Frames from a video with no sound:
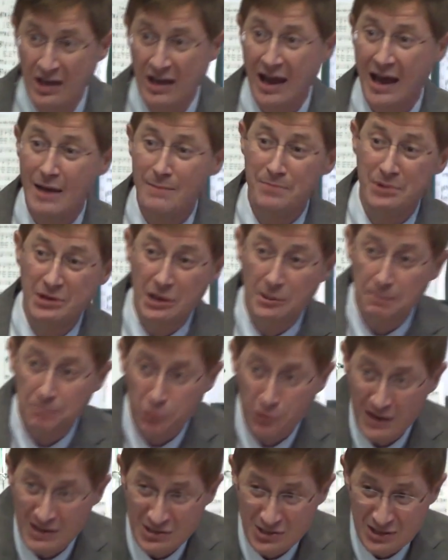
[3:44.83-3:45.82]
have been
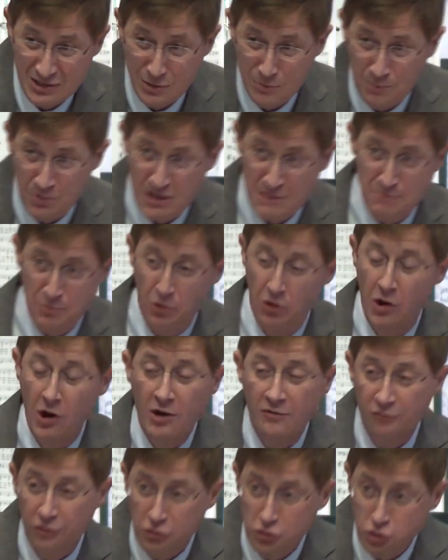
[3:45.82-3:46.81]
oppressing the people
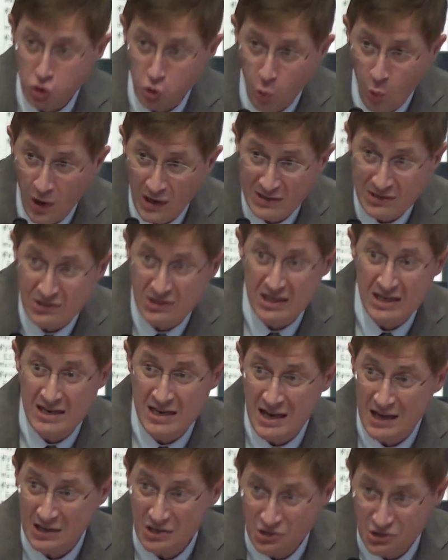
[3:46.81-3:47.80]
for 20
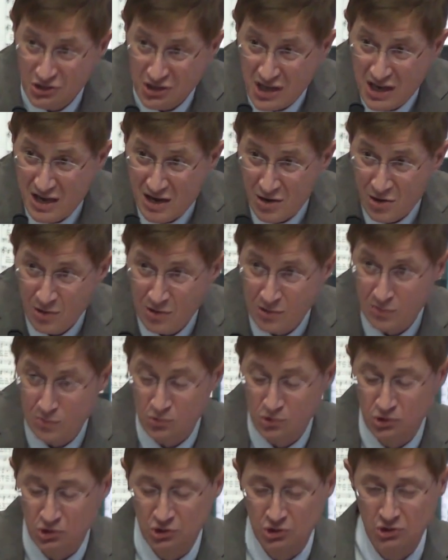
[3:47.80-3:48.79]

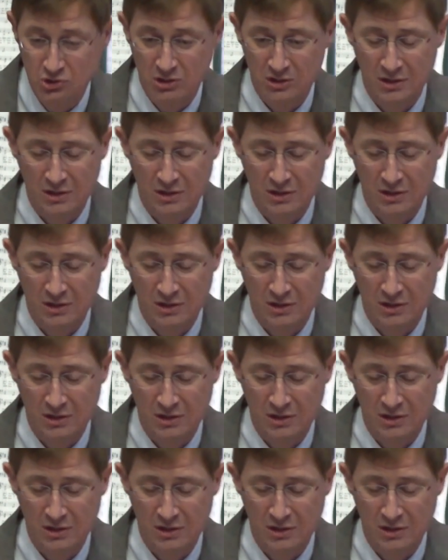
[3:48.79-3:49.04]
years.